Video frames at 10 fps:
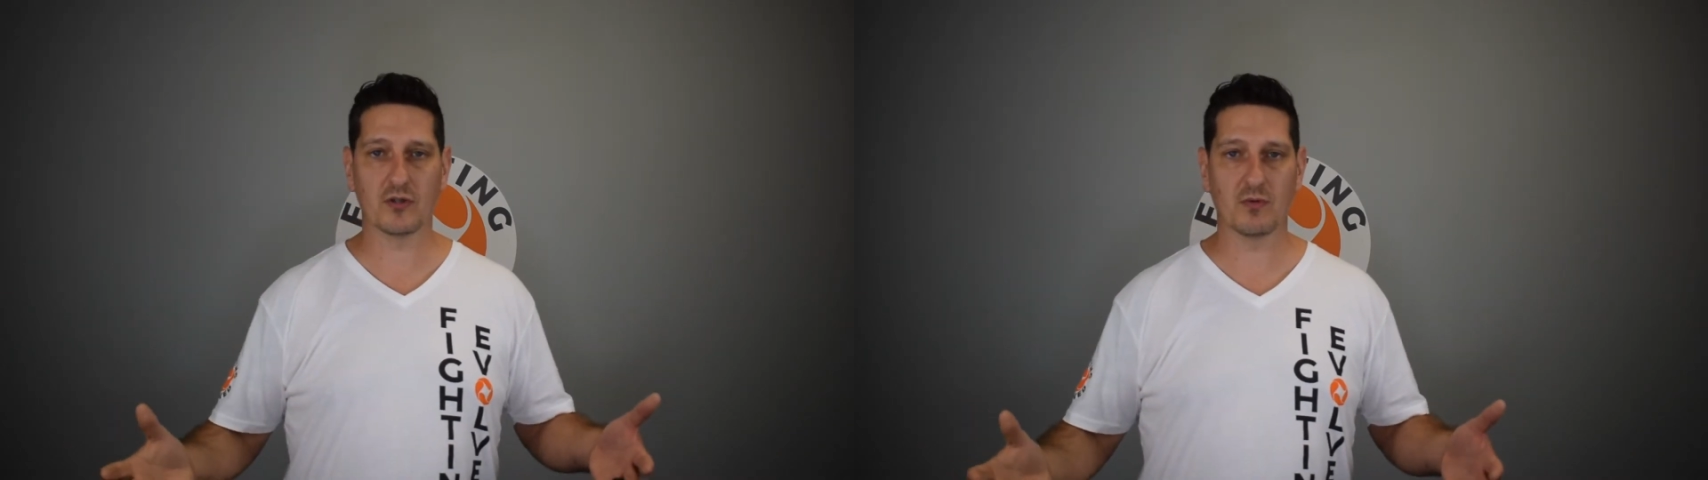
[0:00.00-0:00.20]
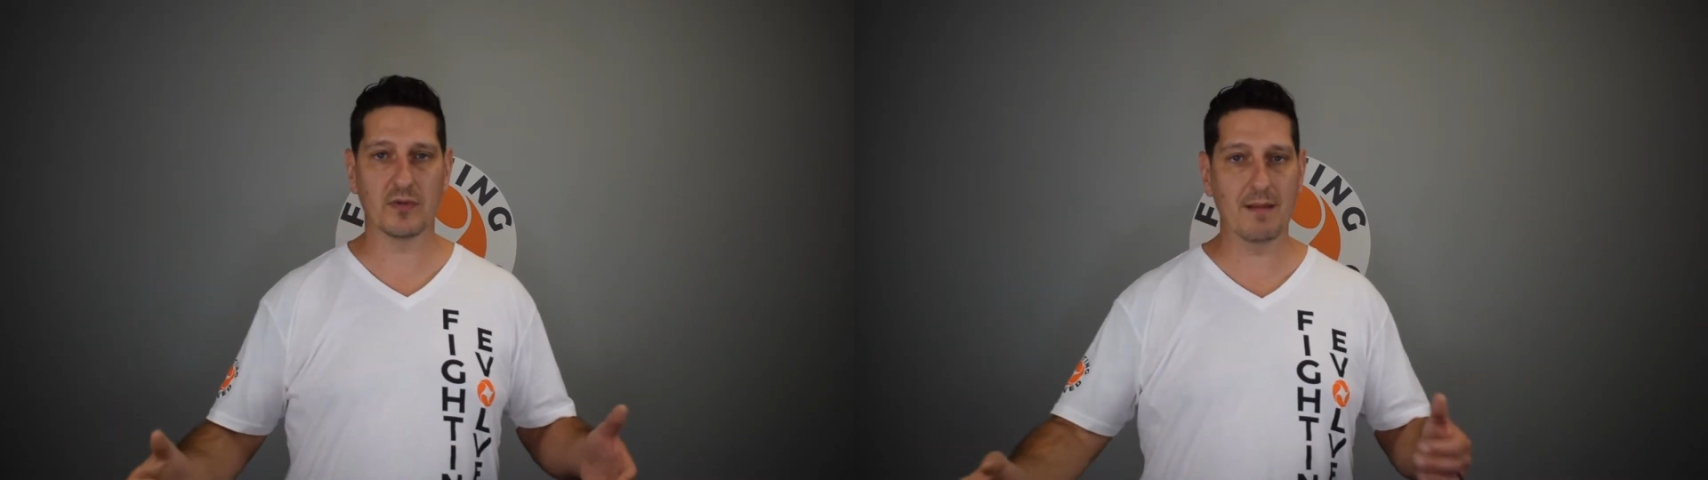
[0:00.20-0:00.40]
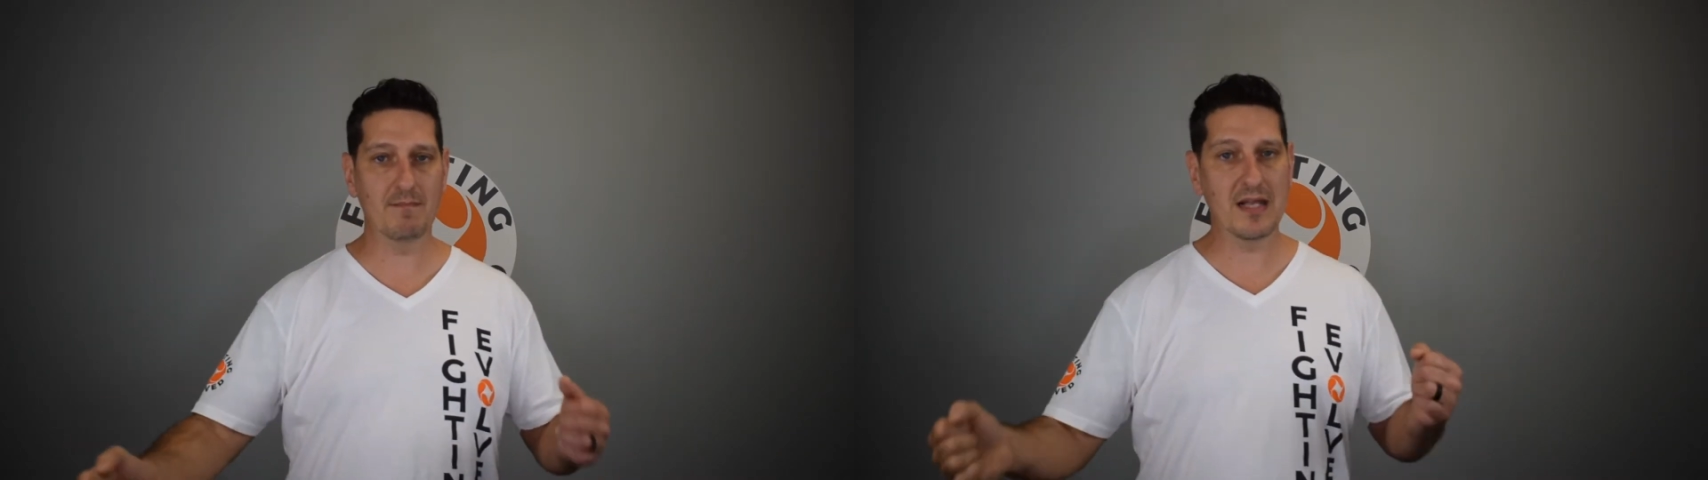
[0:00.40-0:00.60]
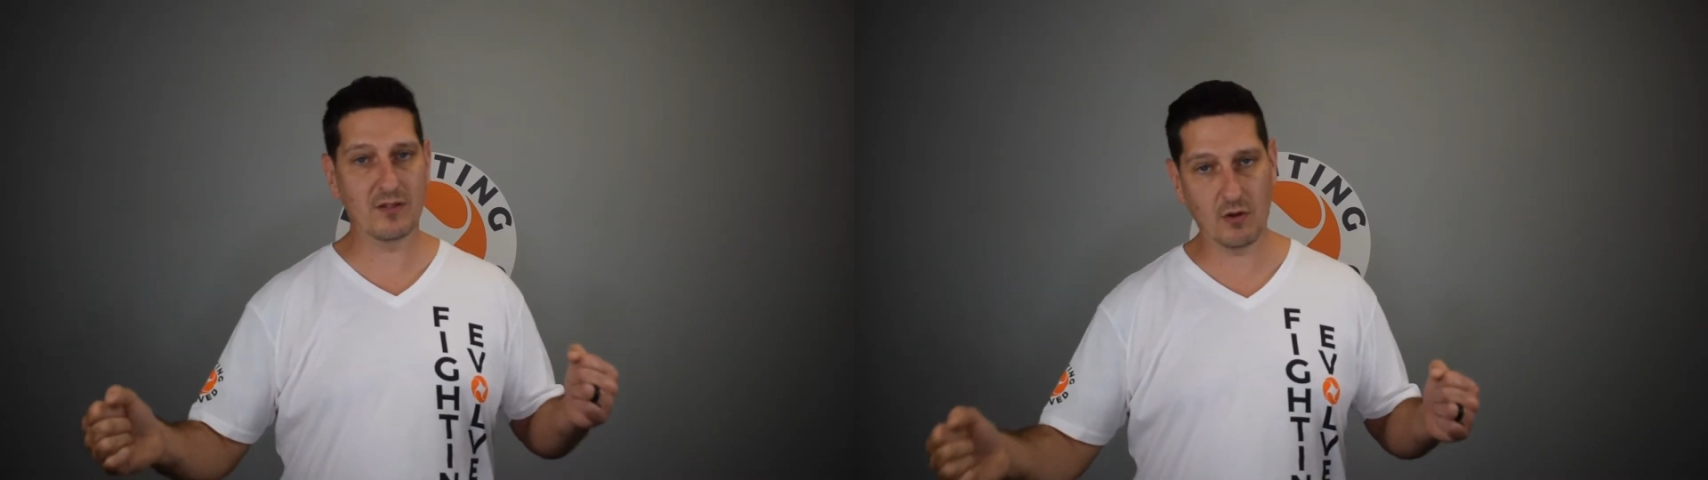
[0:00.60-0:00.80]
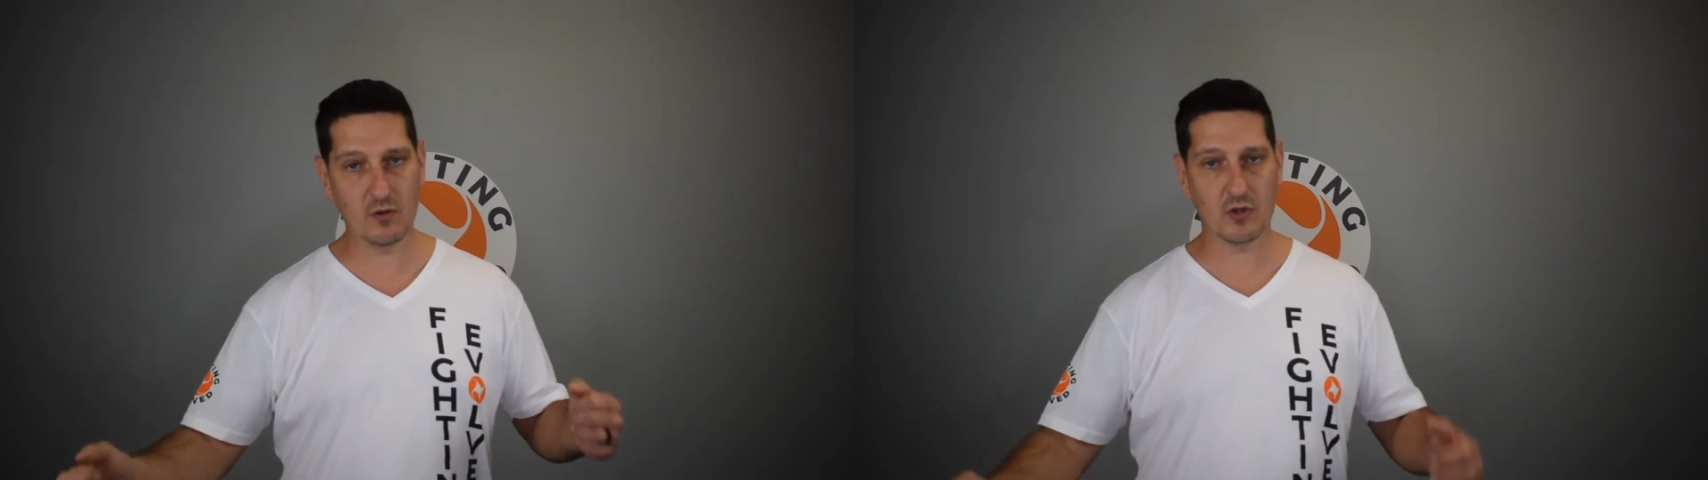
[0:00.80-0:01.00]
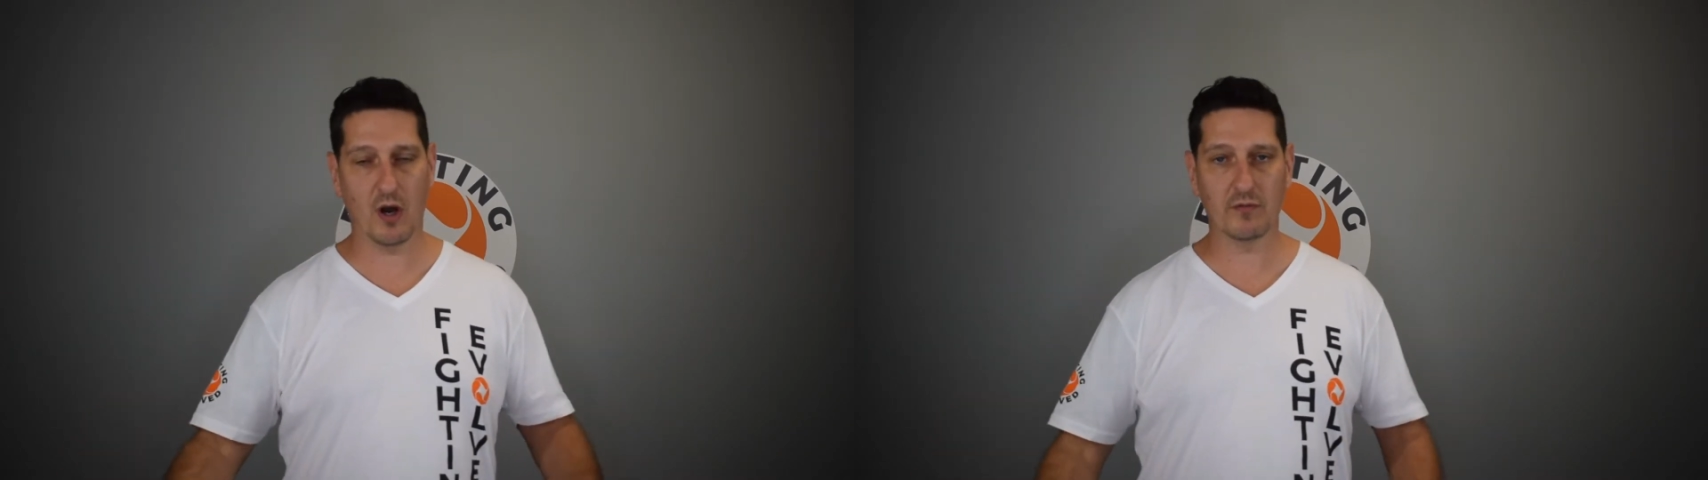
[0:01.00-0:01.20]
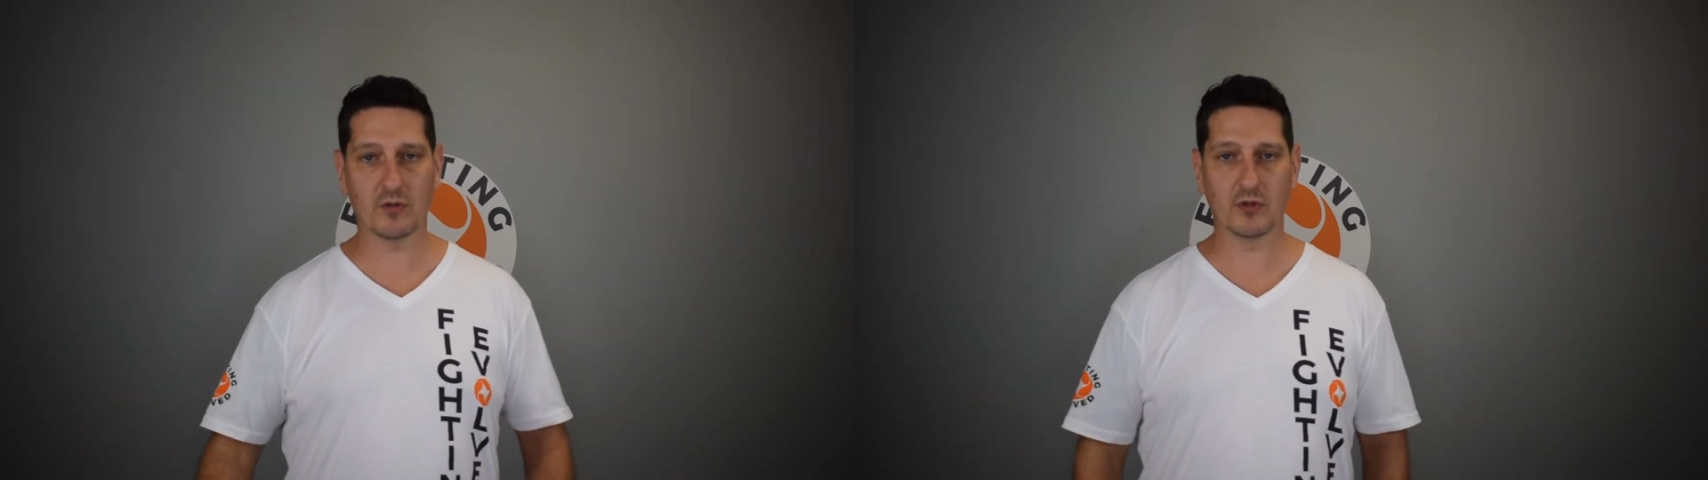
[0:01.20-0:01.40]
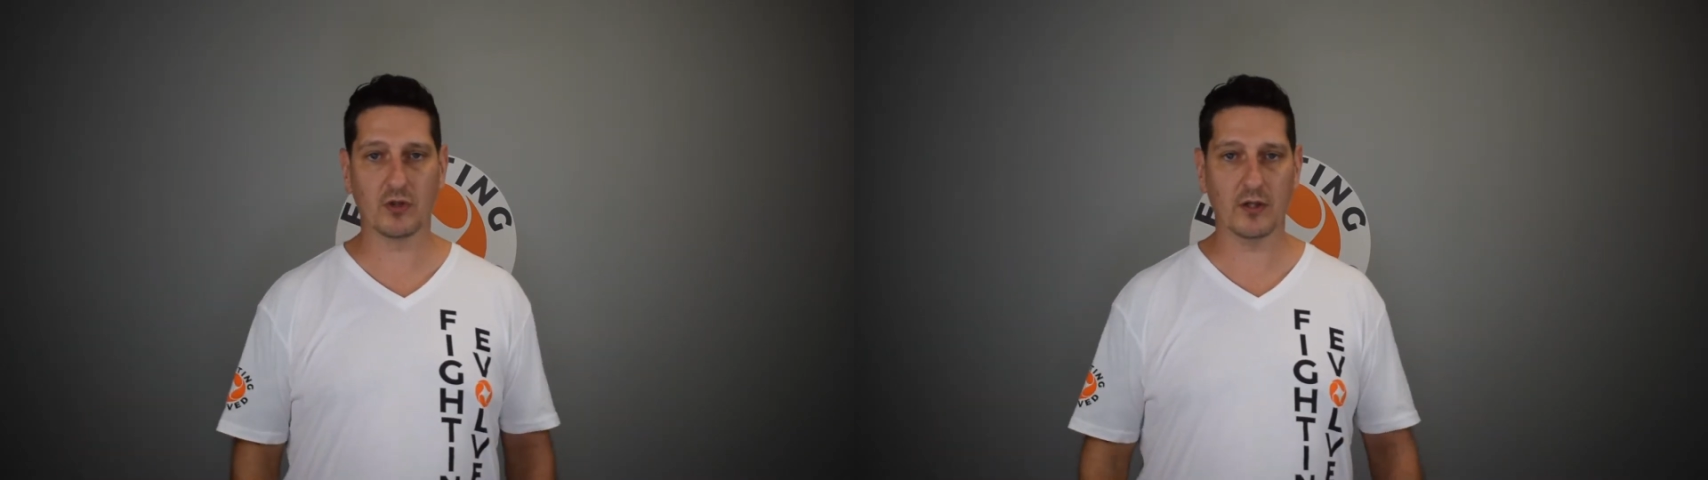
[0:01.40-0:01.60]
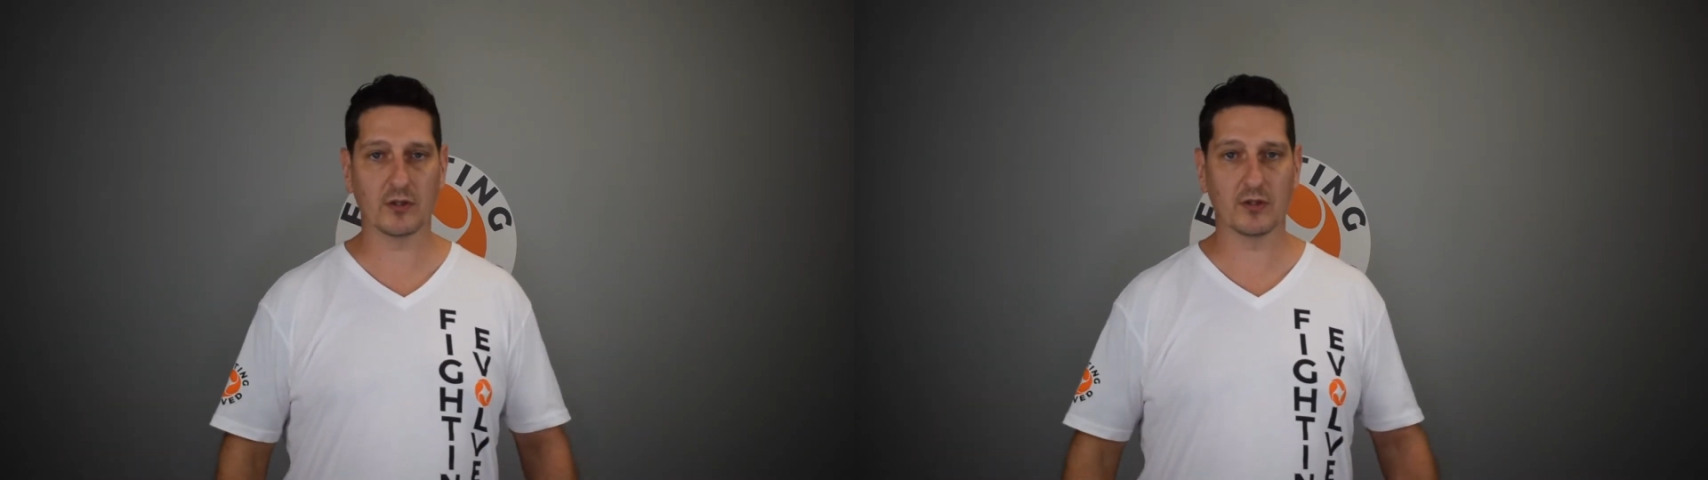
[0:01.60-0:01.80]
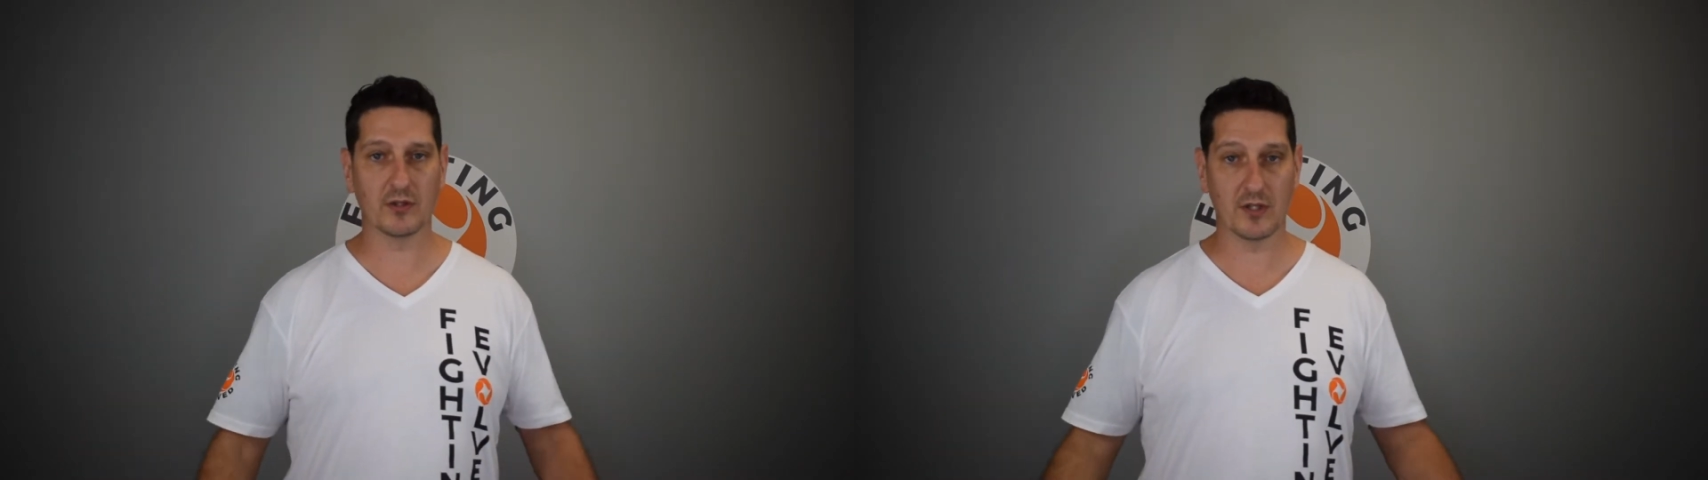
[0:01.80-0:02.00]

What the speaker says: so when they meet those softer structures,